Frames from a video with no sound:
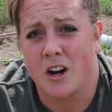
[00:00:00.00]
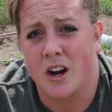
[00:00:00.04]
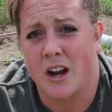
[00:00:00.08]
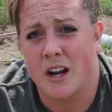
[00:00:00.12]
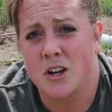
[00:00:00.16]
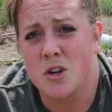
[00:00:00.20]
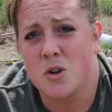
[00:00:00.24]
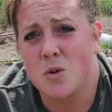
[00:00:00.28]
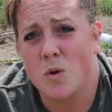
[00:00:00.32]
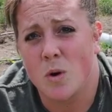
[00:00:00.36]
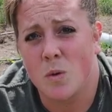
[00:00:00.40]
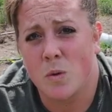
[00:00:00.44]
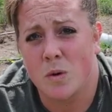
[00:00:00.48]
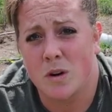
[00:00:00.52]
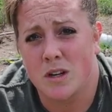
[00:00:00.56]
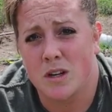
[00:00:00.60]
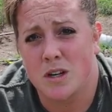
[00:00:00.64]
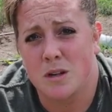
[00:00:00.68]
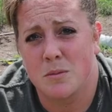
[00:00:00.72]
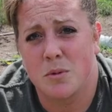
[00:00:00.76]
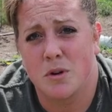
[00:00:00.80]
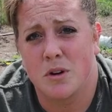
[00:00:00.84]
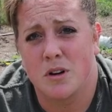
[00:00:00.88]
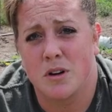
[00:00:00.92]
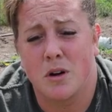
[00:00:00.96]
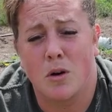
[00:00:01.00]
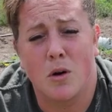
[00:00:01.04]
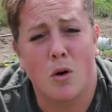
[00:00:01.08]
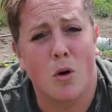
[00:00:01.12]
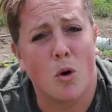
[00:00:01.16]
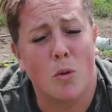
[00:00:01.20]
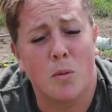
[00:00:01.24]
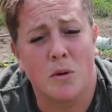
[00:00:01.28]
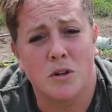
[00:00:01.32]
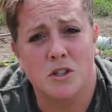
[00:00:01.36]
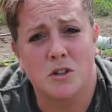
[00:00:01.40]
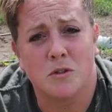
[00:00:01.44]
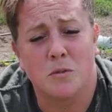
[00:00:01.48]
I knew I wanted to put a
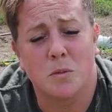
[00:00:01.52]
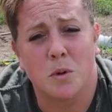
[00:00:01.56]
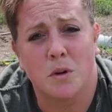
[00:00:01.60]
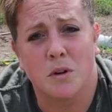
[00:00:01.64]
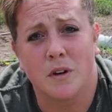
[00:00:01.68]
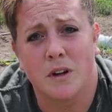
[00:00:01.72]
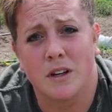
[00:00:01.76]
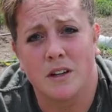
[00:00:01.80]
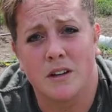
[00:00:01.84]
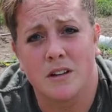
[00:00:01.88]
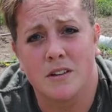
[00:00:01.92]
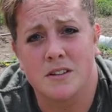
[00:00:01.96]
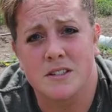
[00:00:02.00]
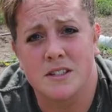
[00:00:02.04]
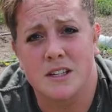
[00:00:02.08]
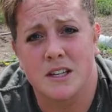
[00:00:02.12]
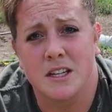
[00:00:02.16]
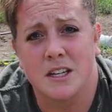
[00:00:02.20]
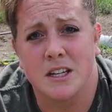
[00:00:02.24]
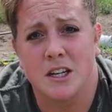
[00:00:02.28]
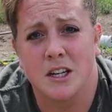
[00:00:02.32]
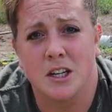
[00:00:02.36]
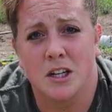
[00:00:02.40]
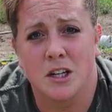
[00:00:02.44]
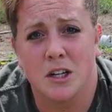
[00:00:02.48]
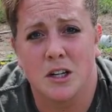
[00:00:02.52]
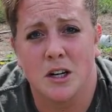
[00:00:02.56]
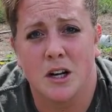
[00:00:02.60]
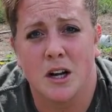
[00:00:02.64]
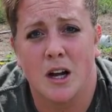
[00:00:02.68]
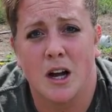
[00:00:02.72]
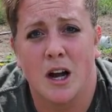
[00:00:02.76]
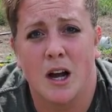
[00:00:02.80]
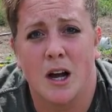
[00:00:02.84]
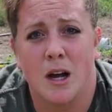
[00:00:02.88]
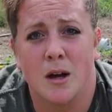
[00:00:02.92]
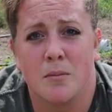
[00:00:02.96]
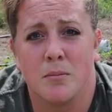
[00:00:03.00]
whole bunch of perennials in here,
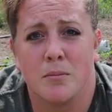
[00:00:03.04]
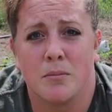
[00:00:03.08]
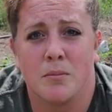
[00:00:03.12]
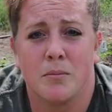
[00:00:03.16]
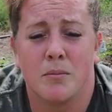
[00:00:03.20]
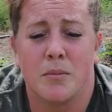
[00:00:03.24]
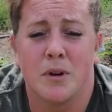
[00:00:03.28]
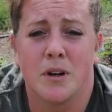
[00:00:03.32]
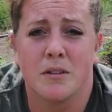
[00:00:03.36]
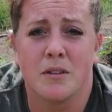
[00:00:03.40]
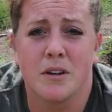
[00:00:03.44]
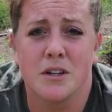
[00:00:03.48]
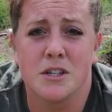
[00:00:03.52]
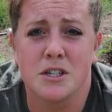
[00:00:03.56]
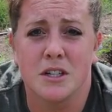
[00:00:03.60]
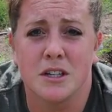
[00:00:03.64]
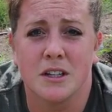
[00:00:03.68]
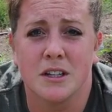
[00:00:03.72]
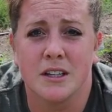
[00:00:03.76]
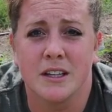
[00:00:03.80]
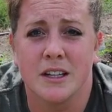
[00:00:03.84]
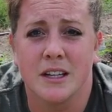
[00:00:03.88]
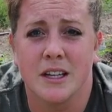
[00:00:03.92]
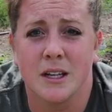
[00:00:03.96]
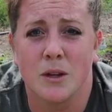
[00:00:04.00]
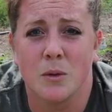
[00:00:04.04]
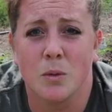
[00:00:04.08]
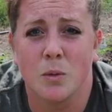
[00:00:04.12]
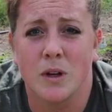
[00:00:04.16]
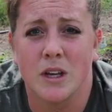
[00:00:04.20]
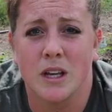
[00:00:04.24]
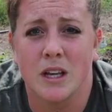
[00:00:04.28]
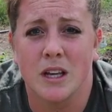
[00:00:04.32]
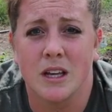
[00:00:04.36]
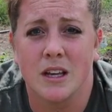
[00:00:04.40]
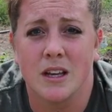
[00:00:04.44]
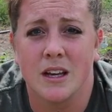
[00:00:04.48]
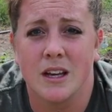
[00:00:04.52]
but originally
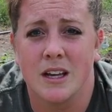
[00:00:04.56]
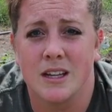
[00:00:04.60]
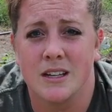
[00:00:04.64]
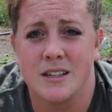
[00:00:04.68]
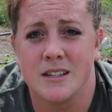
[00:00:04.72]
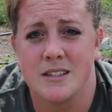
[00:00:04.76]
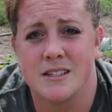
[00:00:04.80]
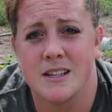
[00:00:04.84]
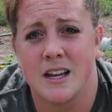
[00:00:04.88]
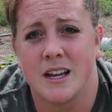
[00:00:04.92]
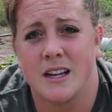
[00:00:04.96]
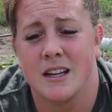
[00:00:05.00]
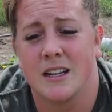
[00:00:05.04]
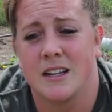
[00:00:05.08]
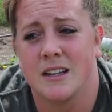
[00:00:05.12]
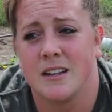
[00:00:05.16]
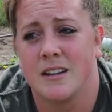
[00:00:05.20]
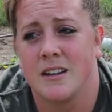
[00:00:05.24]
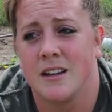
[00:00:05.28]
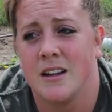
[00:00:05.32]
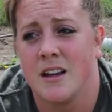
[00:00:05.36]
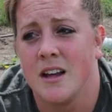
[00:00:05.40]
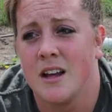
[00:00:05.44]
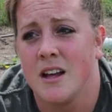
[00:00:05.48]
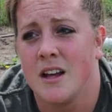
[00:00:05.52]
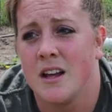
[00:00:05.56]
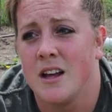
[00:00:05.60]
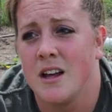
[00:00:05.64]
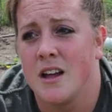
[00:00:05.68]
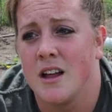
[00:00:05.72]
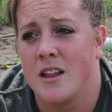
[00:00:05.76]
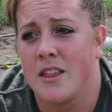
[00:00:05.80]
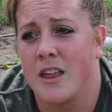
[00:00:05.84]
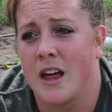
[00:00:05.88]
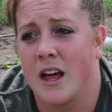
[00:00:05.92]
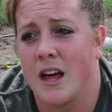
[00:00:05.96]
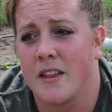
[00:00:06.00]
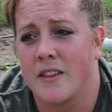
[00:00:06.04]
we had decided
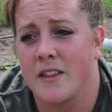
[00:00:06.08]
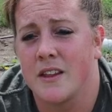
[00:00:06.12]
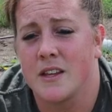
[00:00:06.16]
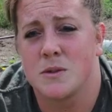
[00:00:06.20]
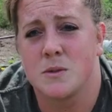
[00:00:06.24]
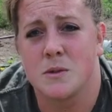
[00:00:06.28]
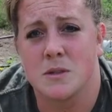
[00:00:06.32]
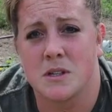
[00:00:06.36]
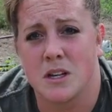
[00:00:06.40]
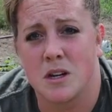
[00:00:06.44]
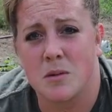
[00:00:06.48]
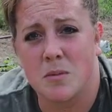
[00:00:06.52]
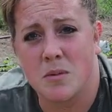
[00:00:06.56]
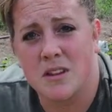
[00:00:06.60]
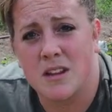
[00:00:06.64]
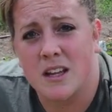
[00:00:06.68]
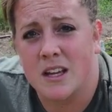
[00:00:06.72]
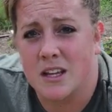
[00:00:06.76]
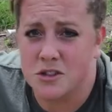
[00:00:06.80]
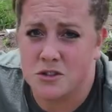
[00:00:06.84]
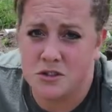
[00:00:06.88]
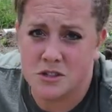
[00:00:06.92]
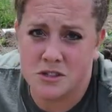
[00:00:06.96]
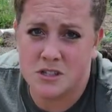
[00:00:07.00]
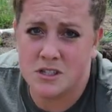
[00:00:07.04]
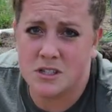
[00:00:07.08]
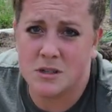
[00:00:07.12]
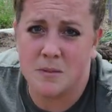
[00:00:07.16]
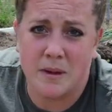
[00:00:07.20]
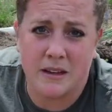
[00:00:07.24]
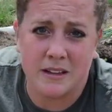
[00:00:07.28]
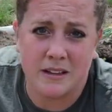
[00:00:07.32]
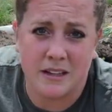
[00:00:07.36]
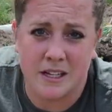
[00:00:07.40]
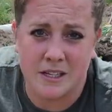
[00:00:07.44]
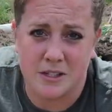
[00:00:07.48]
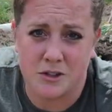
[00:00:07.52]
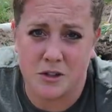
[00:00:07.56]
that this was going to be the entrance to my
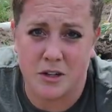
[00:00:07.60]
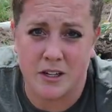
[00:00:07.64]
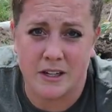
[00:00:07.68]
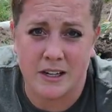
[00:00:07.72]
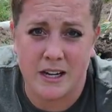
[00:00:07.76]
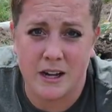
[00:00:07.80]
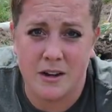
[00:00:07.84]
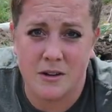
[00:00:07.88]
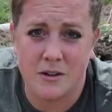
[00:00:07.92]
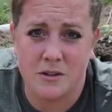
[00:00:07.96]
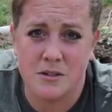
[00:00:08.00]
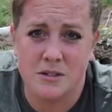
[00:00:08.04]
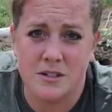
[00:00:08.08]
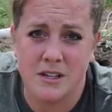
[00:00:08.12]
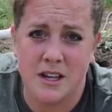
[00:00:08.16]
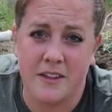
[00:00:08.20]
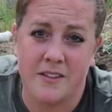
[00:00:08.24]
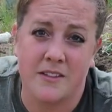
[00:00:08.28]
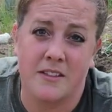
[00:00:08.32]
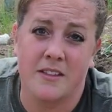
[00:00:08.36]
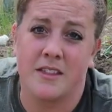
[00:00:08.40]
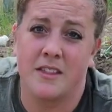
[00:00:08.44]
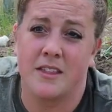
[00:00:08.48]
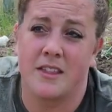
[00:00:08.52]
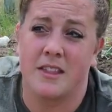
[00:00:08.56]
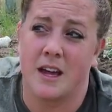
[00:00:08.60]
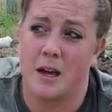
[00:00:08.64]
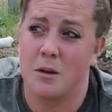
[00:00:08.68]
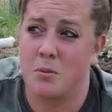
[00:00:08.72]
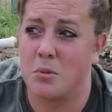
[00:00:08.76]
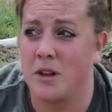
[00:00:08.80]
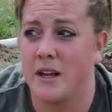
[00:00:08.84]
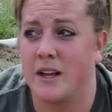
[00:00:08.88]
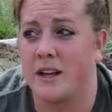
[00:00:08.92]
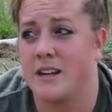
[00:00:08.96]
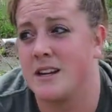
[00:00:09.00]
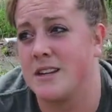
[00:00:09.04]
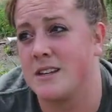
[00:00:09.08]
glass greenhouse, and that
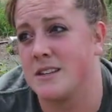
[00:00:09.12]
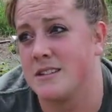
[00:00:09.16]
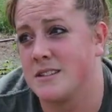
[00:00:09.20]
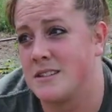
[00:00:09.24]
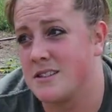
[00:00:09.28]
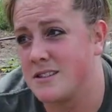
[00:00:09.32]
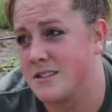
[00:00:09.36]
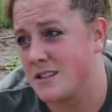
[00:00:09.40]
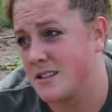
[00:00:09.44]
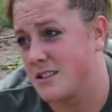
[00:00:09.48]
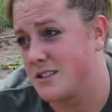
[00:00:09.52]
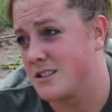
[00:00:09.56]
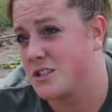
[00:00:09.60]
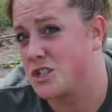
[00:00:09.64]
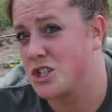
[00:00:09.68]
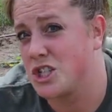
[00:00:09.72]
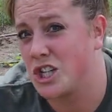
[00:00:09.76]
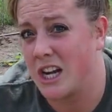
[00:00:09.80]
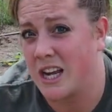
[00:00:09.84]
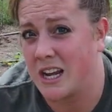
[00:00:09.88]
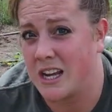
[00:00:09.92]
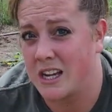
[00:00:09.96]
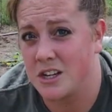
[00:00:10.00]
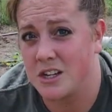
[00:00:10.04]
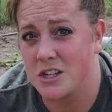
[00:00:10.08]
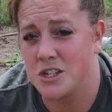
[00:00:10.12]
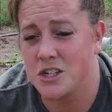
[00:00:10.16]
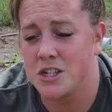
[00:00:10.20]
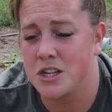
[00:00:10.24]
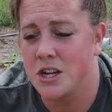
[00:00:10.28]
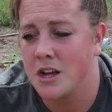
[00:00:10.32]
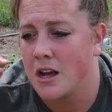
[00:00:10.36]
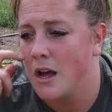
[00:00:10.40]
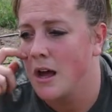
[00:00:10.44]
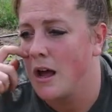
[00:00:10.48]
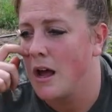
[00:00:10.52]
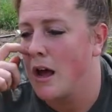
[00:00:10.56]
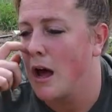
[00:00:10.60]
plan has since changed.
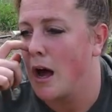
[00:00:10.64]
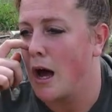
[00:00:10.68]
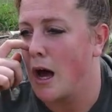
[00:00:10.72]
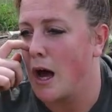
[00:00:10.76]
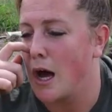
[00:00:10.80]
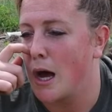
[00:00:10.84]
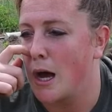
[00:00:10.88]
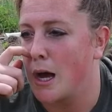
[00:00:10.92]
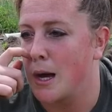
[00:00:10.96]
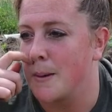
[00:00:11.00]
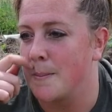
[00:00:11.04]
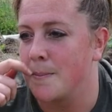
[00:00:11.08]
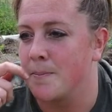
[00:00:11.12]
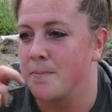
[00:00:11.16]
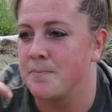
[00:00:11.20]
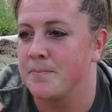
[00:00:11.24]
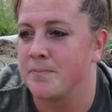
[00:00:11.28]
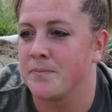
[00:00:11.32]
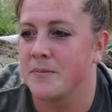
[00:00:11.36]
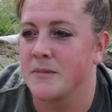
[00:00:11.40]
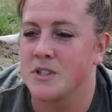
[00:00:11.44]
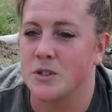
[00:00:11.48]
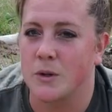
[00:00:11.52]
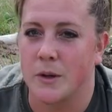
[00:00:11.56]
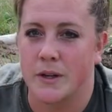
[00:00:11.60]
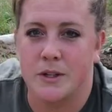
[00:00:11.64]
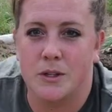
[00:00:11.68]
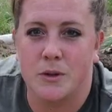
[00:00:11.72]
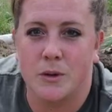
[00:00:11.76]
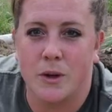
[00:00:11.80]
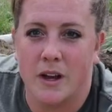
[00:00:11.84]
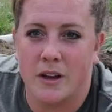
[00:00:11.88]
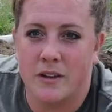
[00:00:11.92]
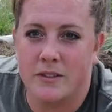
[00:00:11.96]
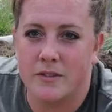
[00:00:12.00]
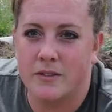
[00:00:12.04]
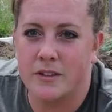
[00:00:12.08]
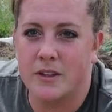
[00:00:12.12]
So I do
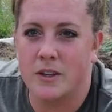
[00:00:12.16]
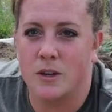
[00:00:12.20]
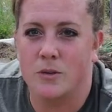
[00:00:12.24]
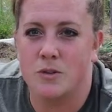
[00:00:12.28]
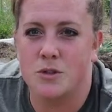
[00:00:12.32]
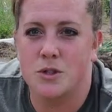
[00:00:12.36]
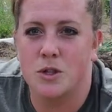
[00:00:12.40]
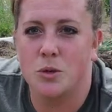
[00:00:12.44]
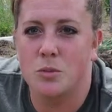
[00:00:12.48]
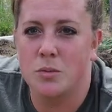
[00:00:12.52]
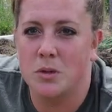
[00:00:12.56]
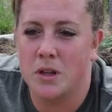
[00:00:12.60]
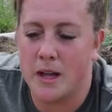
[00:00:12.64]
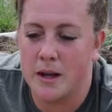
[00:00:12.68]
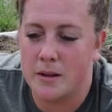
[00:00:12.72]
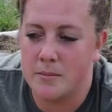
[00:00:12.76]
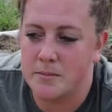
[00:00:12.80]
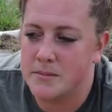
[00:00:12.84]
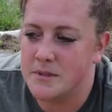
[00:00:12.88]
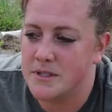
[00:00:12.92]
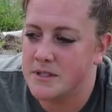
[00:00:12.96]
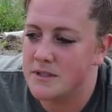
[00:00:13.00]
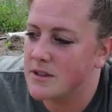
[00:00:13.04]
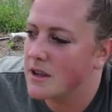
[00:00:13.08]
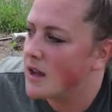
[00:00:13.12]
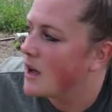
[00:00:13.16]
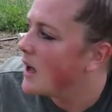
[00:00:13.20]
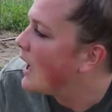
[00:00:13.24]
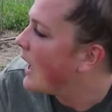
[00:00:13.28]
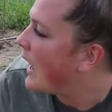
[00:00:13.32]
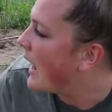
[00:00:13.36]
have, you know, 2 plums.